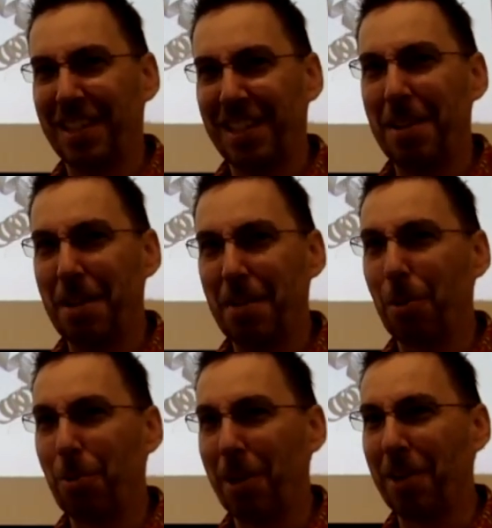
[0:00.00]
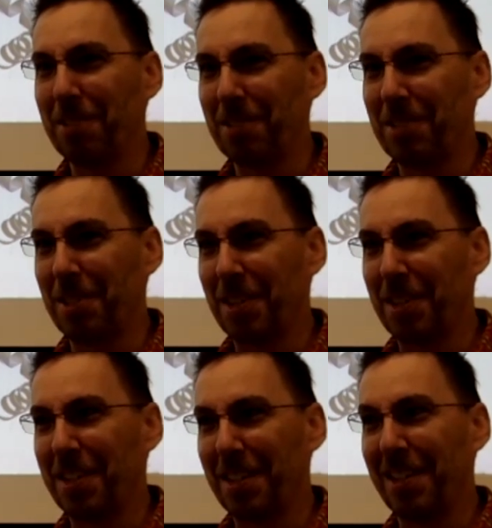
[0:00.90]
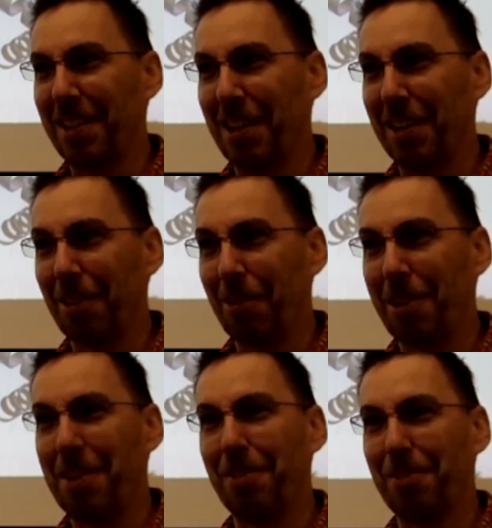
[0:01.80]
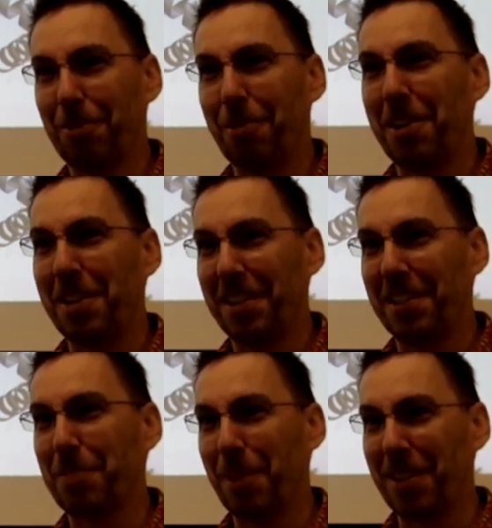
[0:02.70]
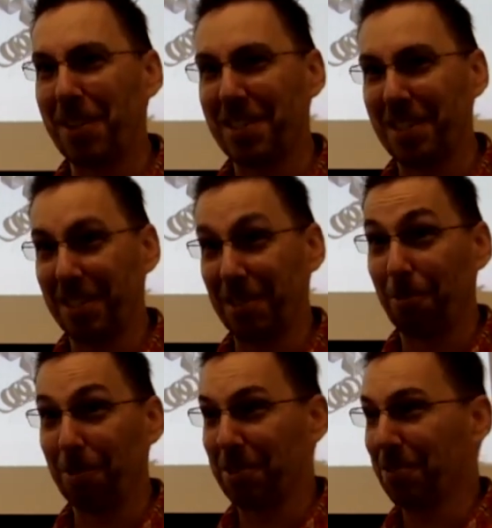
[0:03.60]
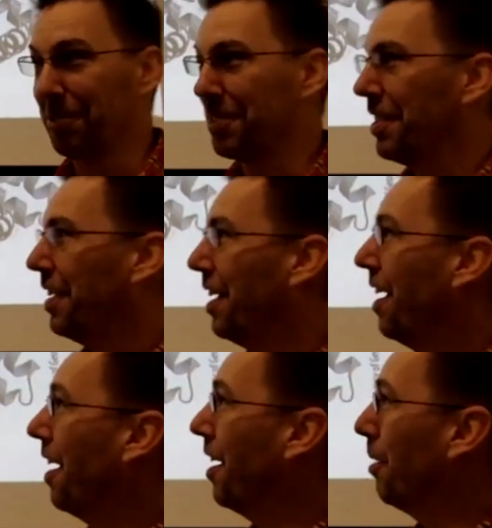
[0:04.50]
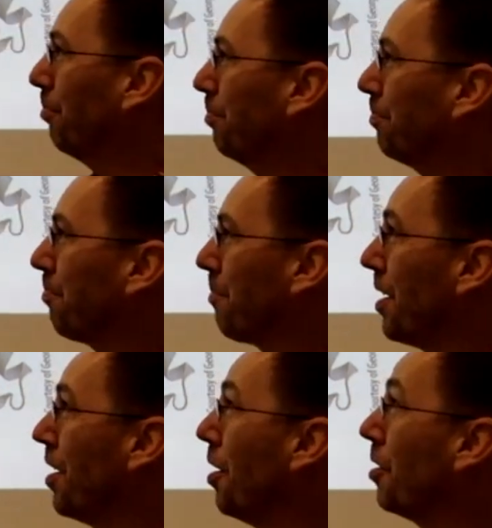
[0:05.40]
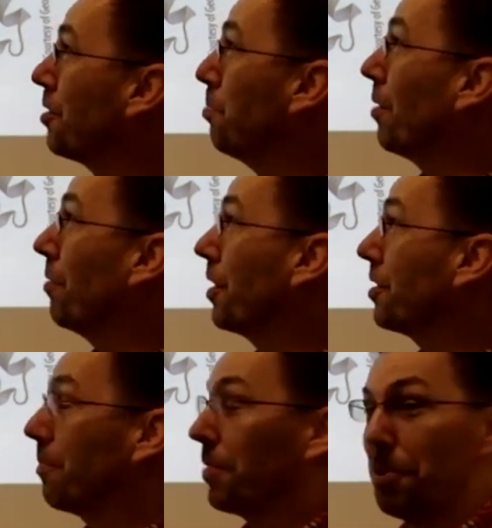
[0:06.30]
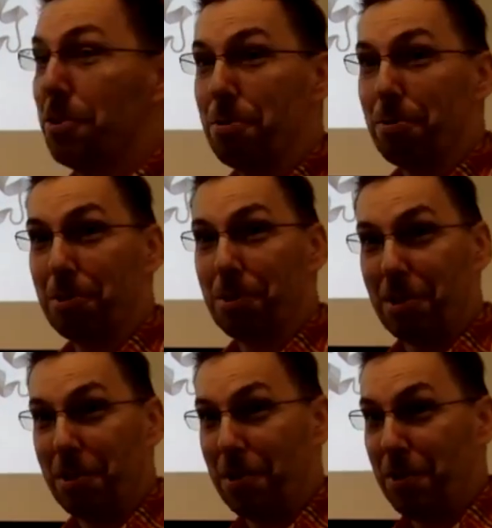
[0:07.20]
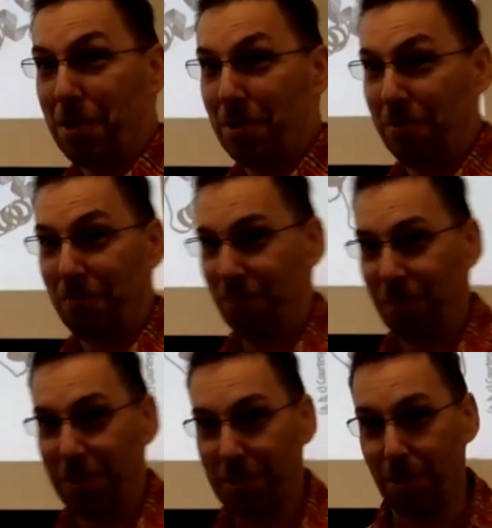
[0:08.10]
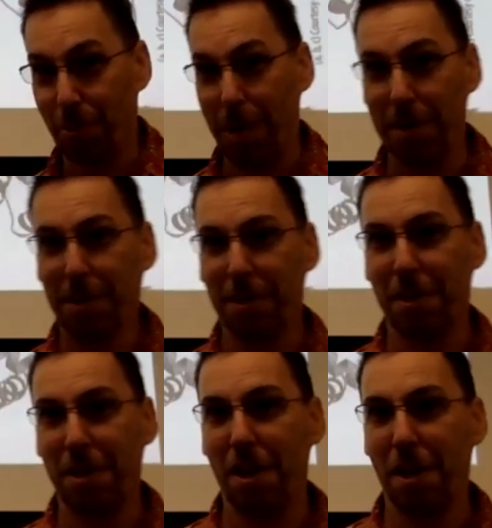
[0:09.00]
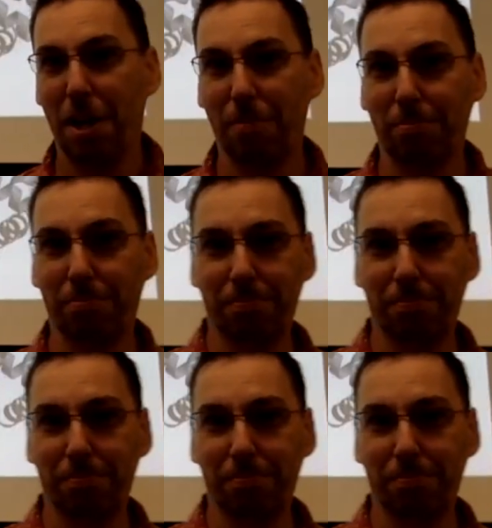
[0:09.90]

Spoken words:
it requires a great deal of training and experience to get good crystals. But if you got something huge, this is great. On